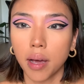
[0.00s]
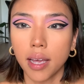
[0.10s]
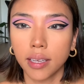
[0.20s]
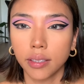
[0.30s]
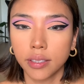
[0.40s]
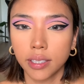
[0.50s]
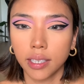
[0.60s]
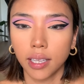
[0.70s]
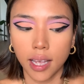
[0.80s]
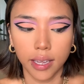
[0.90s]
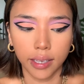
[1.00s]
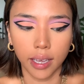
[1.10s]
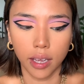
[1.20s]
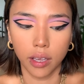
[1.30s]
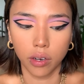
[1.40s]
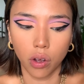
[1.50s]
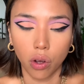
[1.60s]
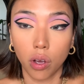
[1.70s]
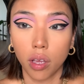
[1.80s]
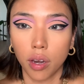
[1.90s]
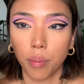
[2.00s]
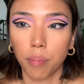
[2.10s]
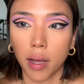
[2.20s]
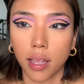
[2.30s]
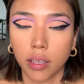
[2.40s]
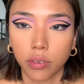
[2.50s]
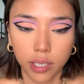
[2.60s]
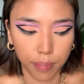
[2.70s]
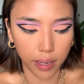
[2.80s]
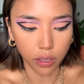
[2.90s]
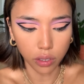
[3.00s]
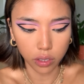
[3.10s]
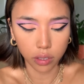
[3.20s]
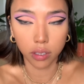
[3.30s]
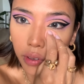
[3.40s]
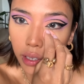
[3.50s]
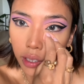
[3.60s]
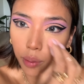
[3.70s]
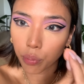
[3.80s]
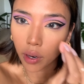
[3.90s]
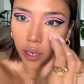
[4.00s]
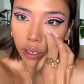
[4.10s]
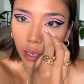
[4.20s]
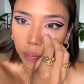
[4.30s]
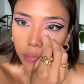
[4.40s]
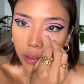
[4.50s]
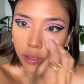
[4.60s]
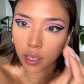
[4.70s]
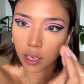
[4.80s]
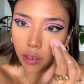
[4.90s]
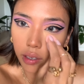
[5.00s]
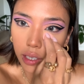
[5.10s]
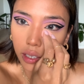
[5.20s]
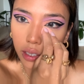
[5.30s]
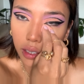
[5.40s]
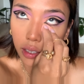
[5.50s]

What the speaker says: my concealer again on my little sponge, really brighten up this area.